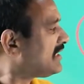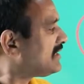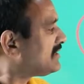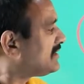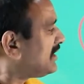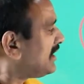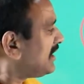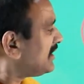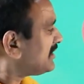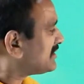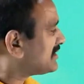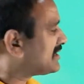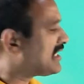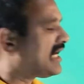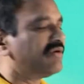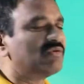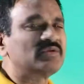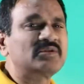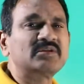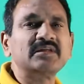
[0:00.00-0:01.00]
are the
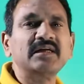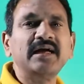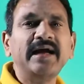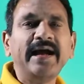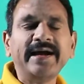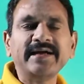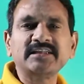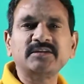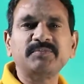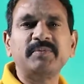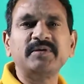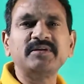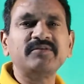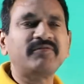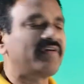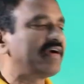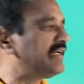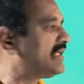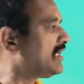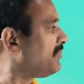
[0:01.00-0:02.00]
sounds as per the
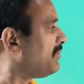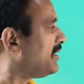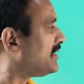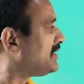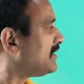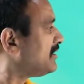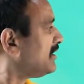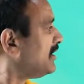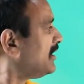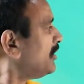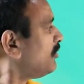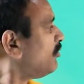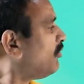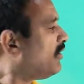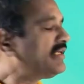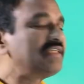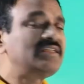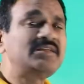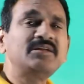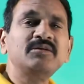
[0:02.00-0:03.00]
phonetic method.
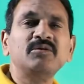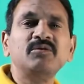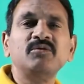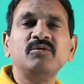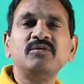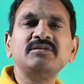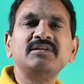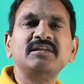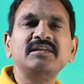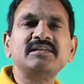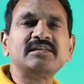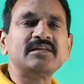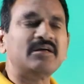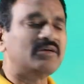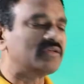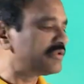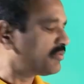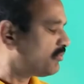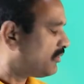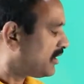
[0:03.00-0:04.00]
Once you know these
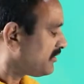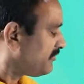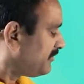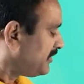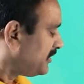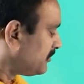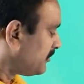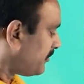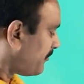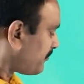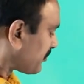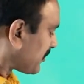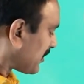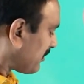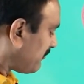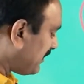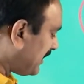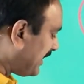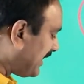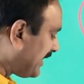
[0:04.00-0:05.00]
sounds, what we do,
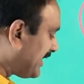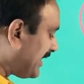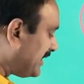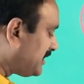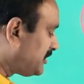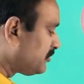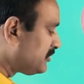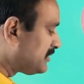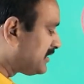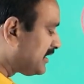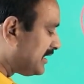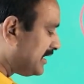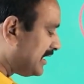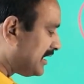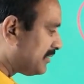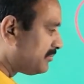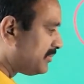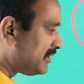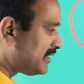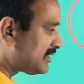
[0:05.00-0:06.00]
when I get you the
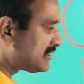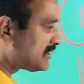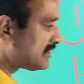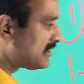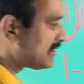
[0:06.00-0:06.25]
numbers,